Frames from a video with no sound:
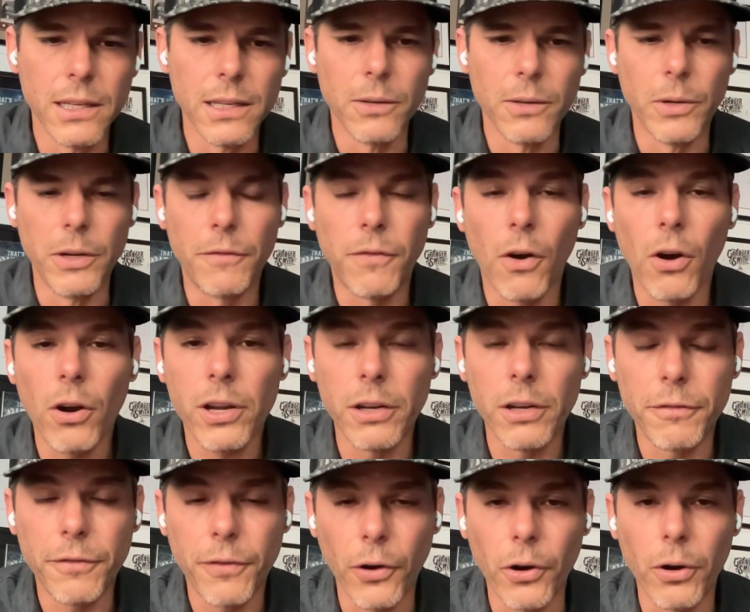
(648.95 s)
"We've all
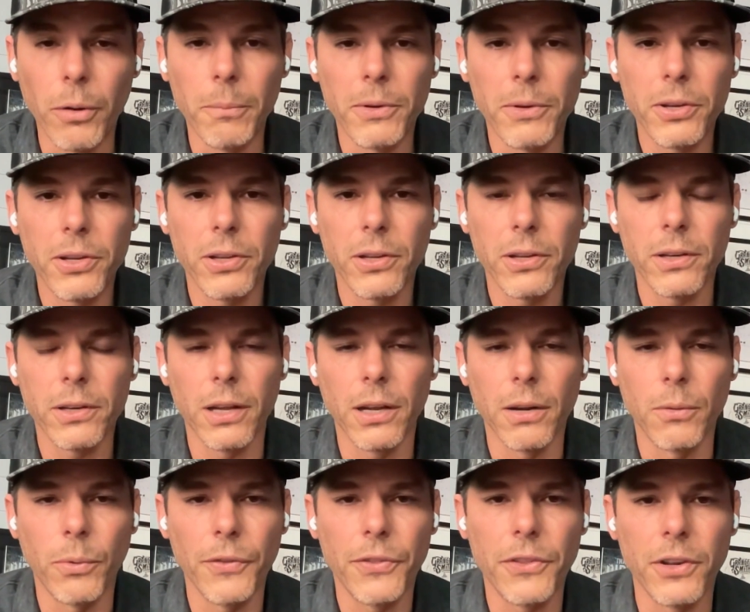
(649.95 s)
confirmed
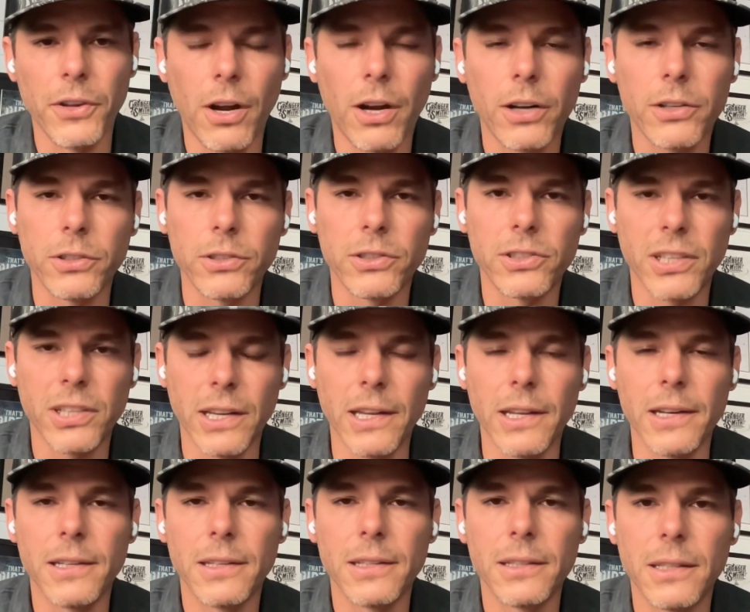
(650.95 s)
what the doctor
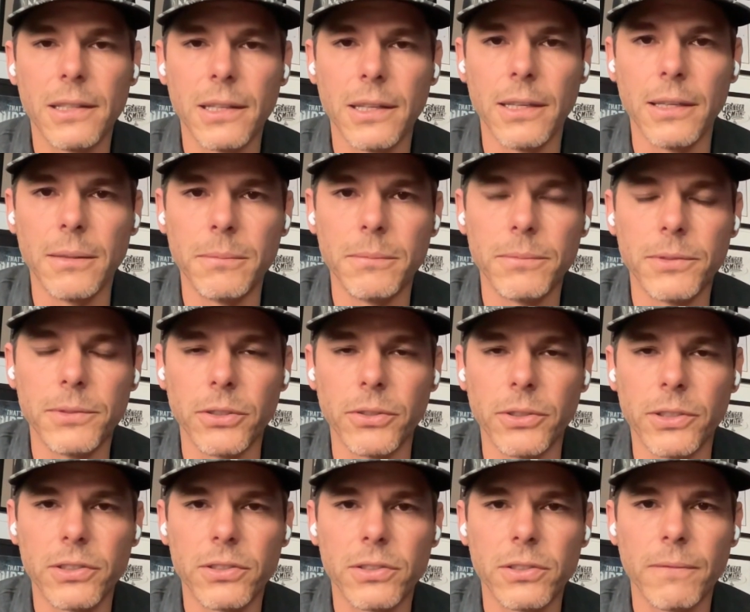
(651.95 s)
said, but there
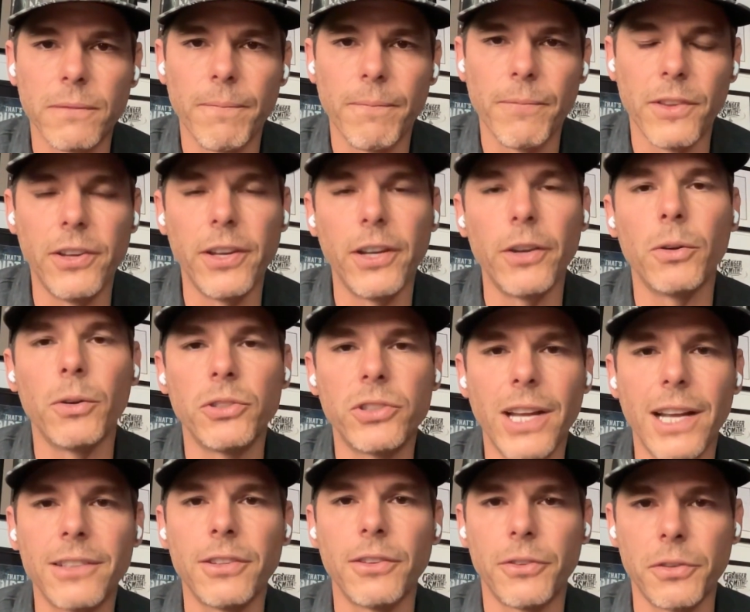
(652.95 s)
is 0
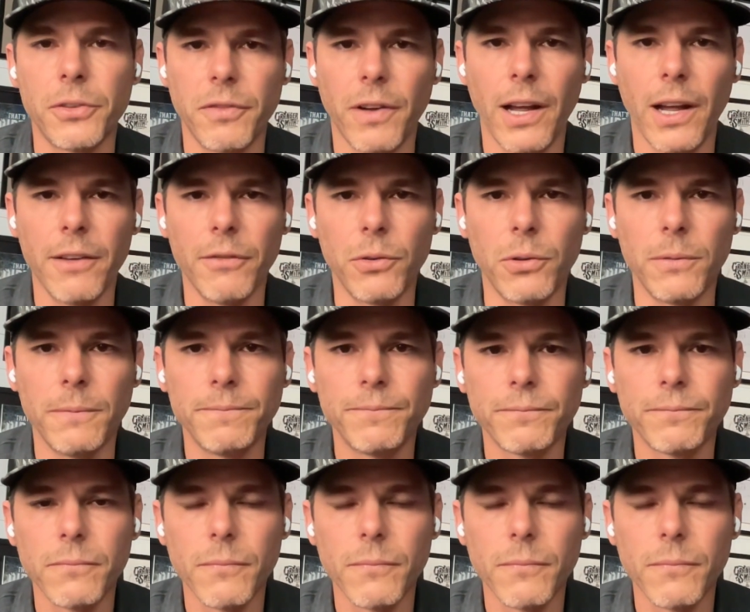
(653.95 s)
chance of survival.